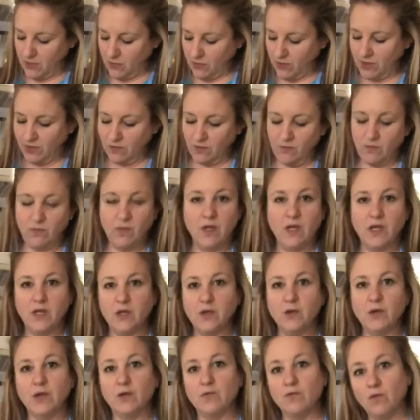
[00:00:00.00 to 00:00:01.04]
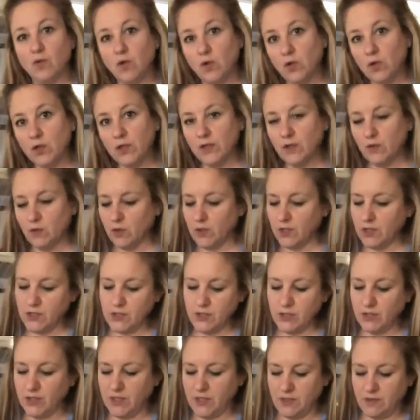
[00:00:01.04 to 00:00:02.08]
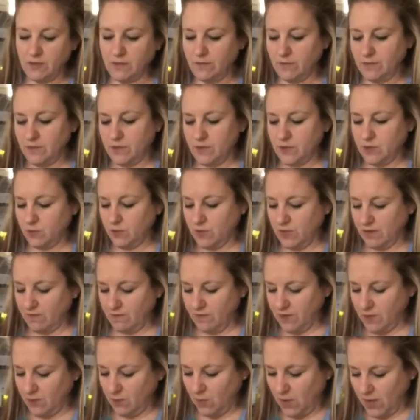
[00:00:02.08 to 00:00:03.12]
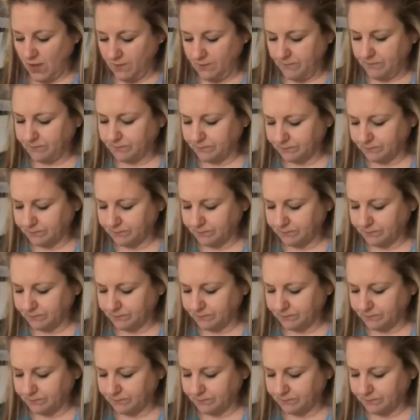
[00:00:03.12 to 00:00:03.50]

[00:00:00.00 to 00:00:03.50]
you can roll yours. You can do whatever you want.